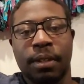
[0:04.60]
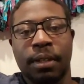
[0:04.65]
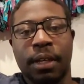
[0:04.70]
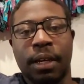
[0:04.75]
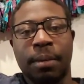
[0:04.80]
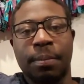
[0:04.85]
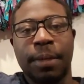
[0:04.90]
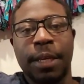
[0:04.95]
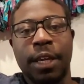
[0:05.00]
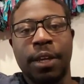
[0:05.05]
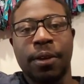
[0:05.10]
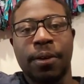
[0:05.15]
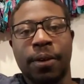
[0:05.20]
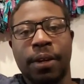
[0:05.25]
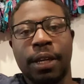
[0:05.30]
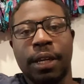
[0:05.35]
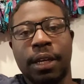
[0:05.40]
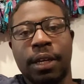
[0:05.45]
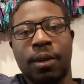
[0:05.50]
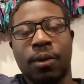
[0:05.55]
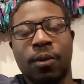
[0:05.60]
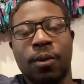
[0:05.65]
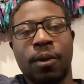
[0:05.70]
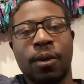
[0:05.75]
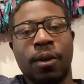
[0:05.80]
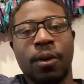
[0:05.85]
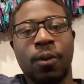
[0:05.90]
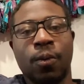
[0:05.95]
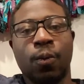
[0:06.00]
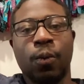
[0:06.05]
I'm here in
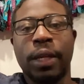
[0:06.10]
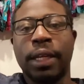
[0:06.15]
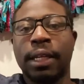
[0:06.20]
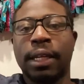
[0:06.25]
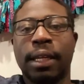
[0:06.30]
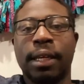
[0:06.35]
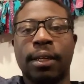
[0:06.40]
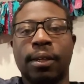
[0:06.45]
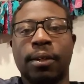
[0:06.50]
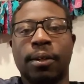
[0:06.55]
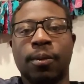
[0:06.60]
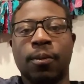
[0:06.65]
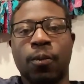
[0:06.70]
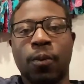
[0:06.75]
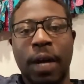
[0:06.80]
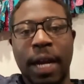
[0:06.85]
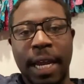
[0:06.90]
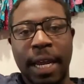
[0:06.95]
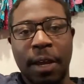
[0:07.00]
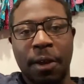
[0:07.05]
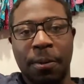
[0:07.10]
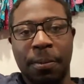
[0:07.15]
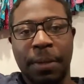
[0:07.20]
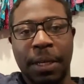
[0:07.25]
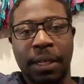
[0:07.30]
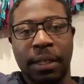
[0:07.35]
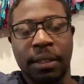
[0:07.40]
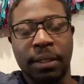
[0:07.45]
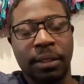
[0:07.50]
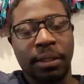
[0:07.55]
Wheatland,
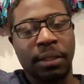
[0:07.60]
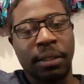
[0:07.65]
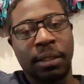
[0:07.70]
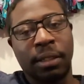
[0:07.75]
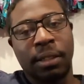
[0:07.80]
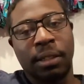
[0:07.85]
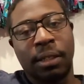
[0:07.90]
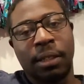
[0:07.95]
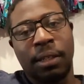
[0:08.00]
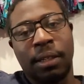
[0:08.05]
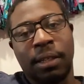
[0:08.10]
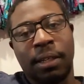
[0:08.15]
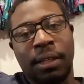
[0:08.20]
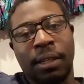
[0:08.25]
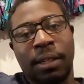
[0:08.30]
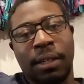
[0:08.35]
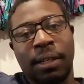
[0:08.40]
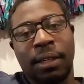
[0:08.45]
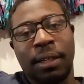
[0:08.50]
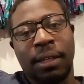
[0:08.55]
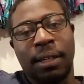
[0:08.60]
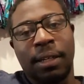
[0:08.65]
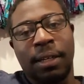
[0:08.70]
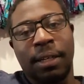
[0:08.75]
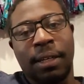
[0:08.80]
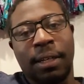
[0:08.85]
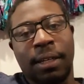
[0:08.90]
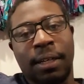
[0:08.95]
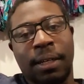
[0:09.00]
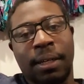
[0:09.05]
Wyoming.
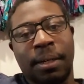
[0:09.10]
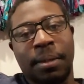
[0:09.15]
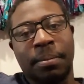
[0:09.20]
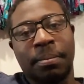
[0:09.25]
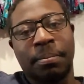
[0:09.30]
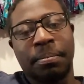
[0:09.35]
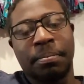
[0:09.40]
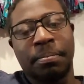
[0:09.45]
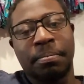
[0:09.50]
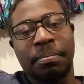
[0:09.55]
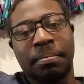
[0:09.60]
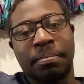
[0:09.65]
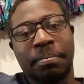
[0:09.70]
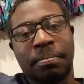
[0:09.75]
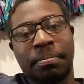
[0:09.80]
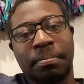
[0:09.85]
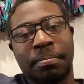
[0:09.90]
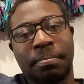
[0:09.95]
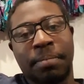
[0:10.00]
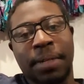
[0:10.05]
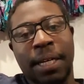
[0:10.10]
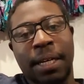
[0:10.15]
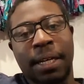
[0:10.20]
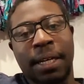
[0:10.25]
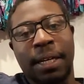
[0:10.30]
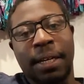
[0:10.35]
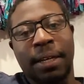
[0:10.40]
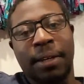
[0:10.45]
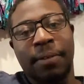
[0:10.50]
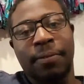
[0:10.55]
Uh,
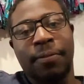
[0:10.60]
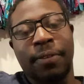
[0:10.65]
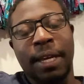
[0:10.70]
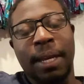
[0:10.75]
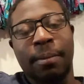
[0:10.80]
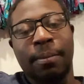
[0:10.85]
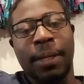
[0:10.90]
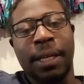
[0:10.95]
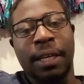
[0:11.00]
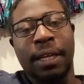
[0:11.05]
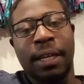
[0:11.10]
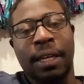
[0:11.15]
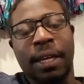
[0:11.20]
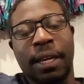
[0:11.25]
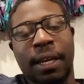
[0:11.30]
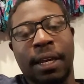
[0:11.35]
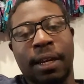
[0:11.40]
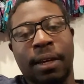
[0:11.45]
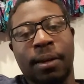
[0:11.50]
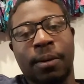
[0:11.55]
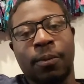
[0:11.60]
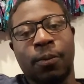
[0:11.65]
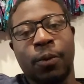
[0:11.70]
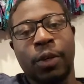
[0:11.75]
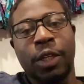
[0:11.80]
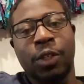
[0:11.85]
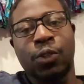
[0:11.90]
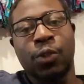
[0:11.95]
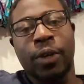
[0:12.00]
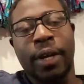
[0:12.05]
my family and
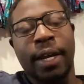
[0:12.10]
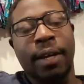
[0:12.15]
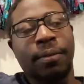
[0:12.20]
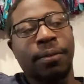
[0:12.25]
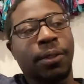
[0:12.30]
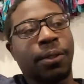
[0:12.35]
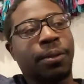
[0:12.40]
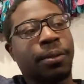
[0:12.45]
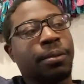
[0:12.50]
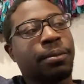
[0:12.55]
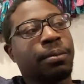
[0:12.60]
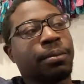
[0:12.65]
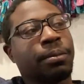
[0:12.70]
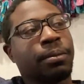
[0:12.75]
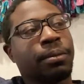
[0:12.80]
we travel